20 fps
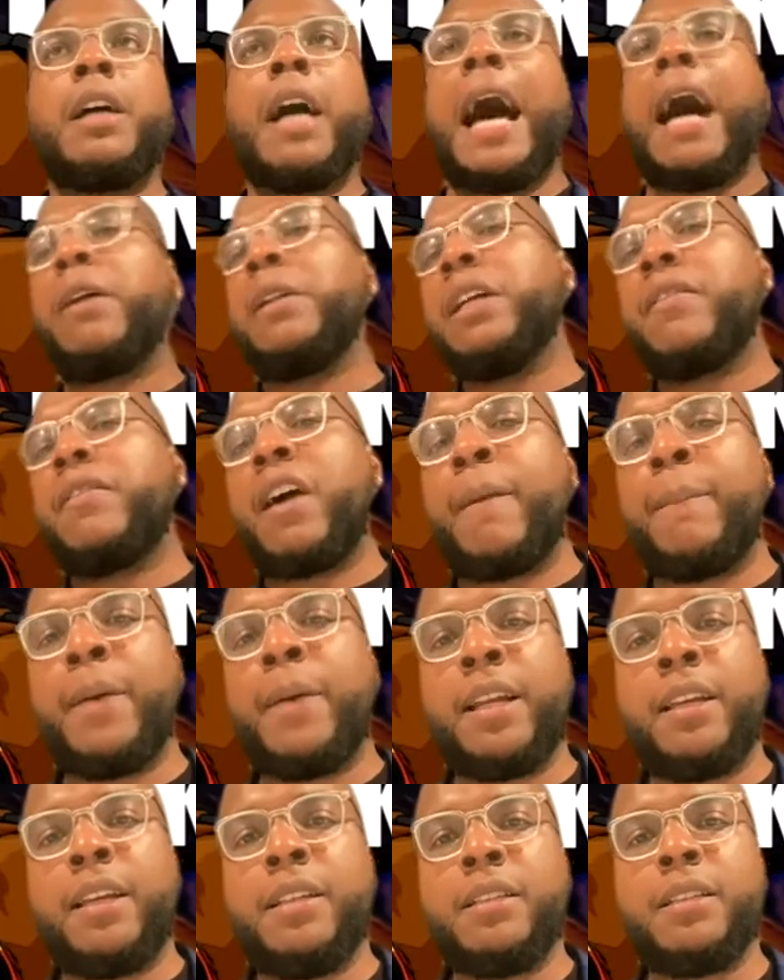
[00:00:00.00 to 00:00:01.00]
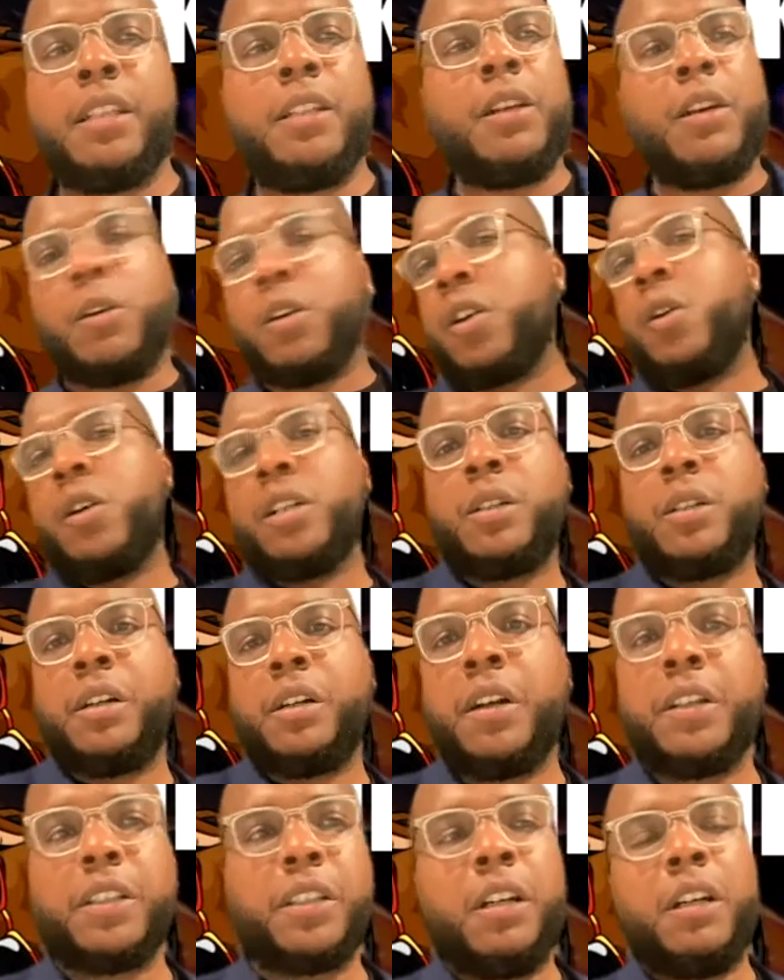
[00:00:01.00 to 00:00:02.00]
outlive our money. Then you go into a
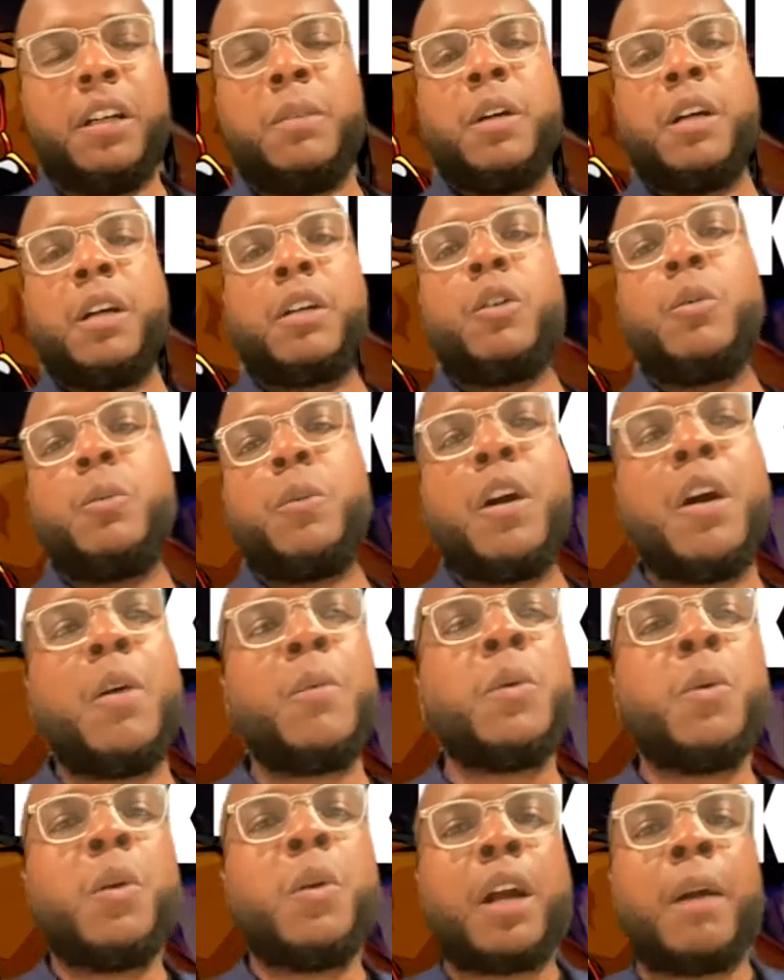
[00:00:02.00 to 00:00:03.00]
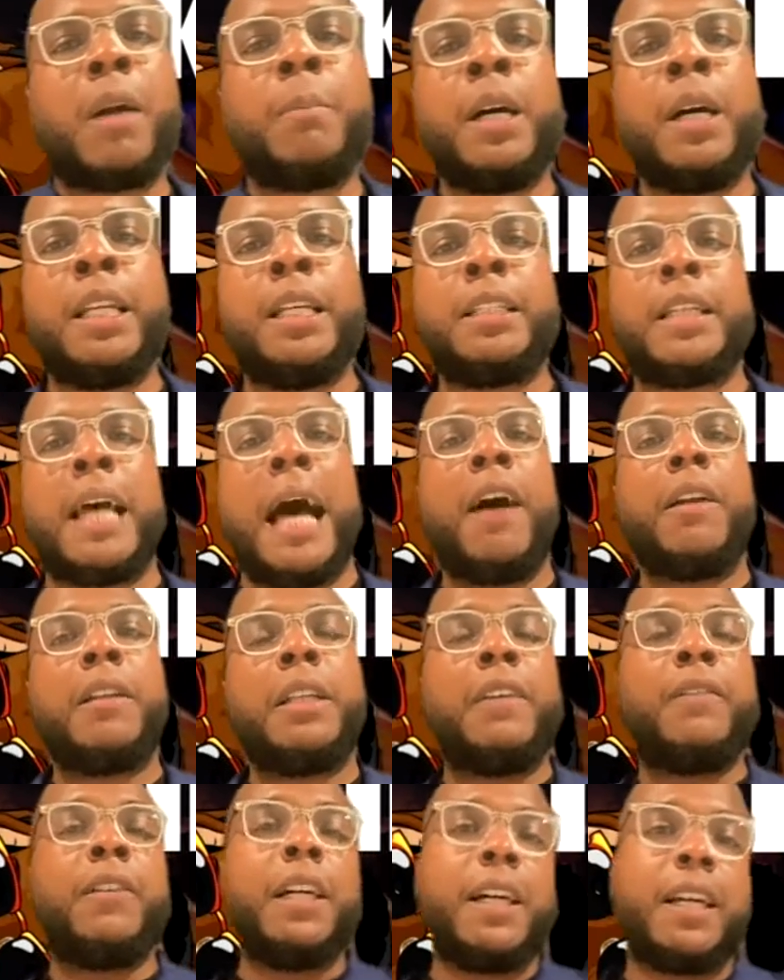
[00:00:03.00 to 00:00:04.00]
nursing home or a group home. We want our money to
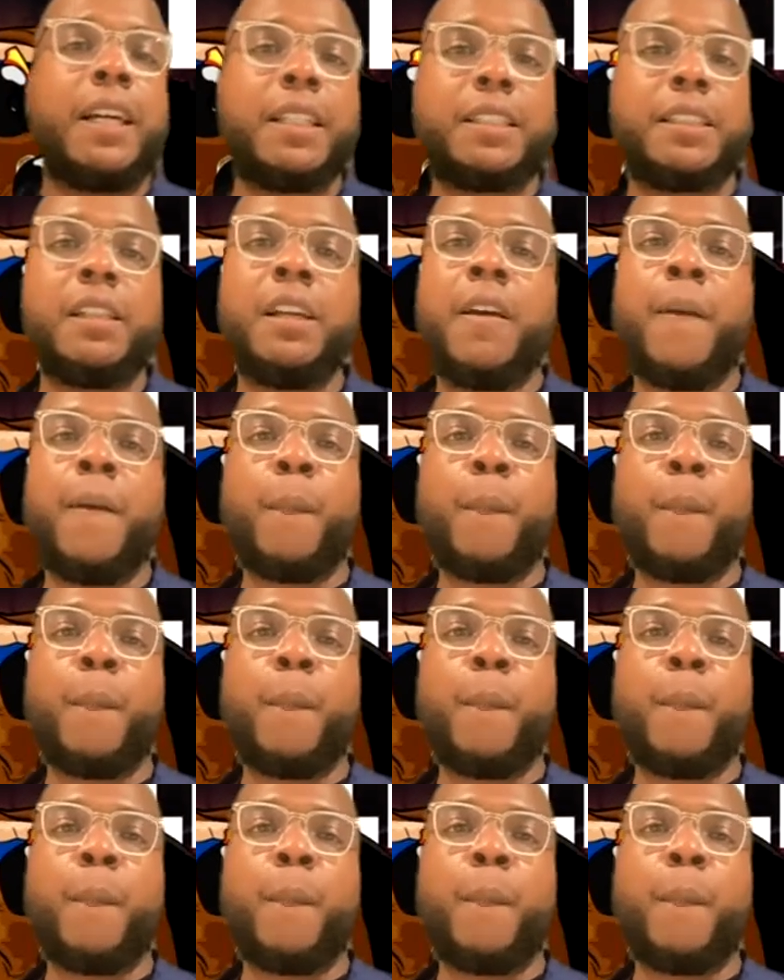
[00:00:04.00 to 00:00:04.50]
outlive us.